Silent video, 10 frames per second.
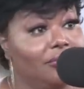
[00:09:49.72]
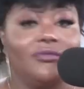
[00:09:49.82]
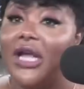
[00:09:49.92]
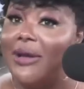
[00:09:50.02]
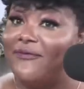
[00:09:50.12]

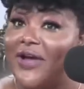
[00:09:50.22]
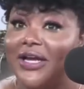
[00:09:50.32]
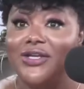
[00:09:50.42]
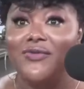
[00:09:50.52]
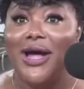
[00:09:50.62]
I'm
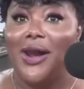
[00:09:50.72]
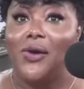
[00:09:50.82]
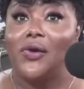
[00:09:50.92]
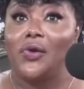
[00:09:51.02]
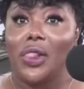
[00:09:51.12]
fucking you up.
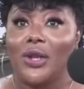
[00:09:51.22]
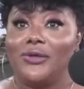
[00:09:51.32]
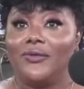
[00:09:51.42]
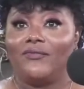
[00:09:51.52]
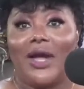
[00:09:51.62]

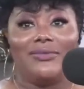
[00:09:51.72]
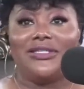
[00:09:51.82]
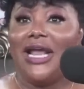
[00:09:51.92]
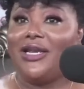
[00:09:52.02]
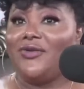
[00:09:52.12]
I'm
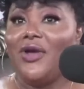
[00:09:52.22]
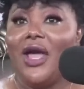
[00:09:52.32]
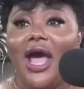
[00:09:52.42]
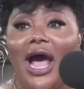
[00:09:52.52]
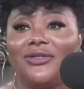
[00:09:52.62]
telling you.
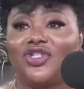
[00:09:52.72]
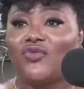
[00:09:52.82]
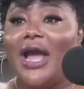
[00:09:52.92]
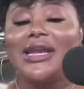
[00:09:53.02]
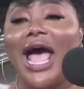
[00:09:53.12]
I'm
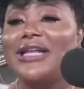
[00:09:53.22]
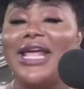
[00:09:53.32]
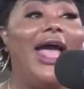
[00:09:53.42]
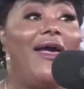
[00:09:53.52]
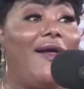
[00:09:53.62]
straight like
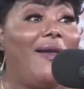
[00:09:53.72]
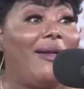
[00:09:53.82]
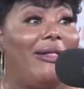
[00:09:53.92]
that.